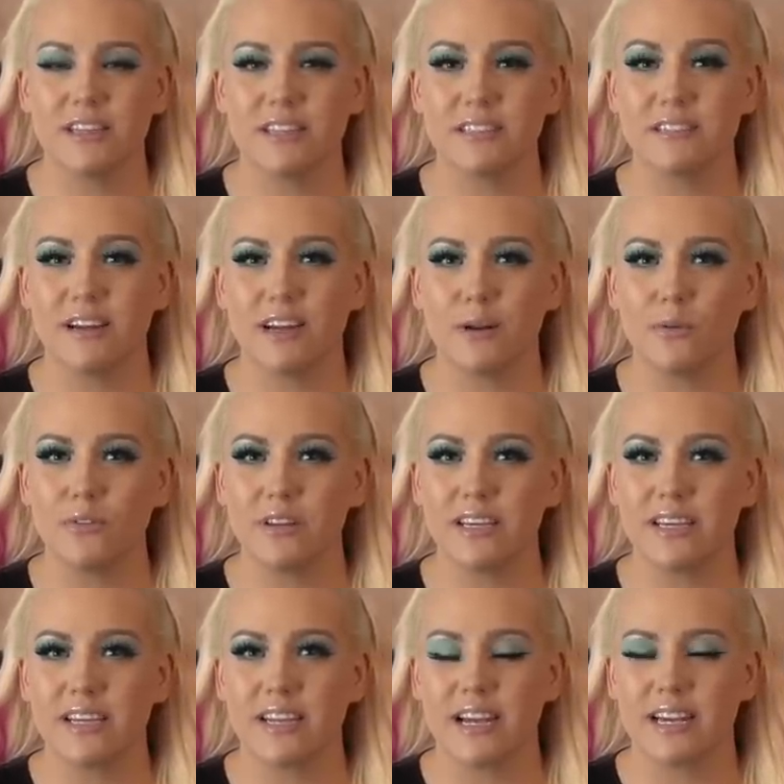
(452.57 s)
that's not only
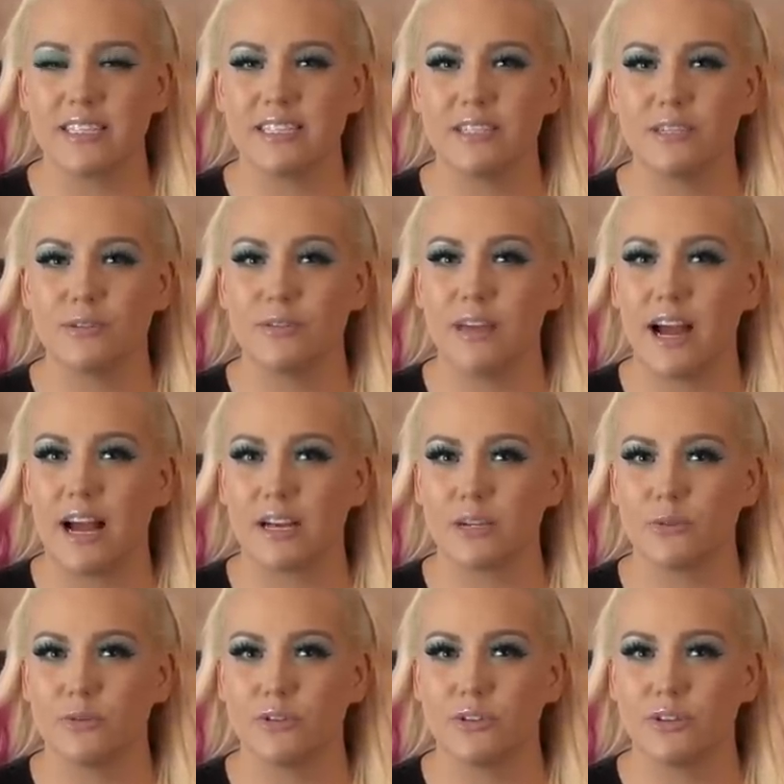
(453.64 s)
connected to the
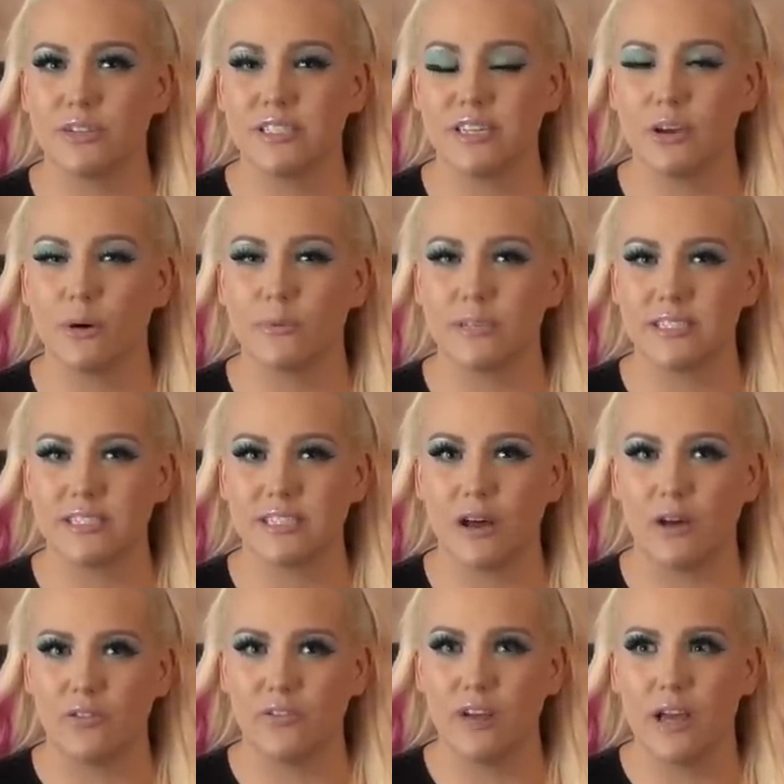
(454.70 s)
actual nursing home
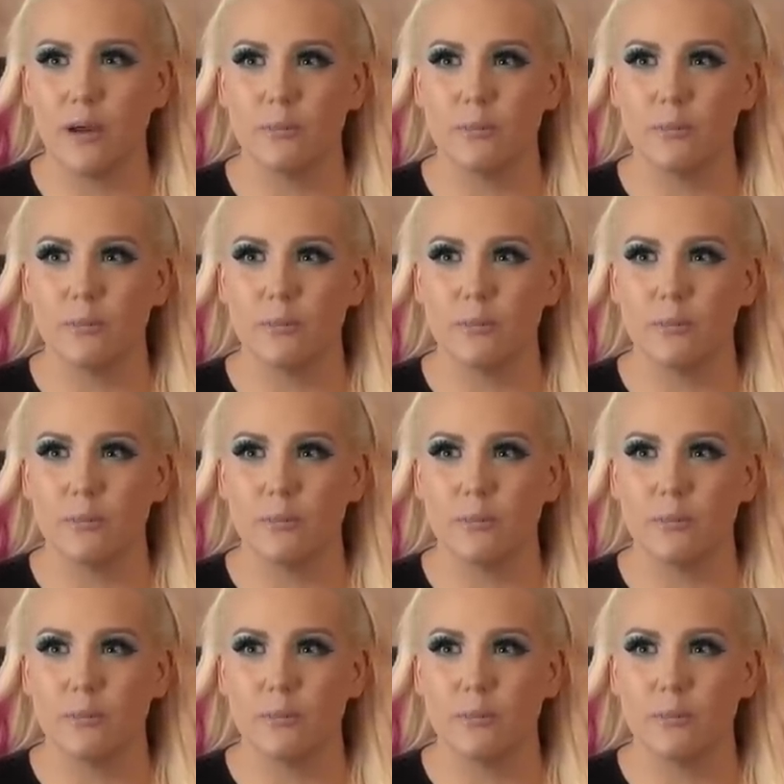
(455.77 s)
itself,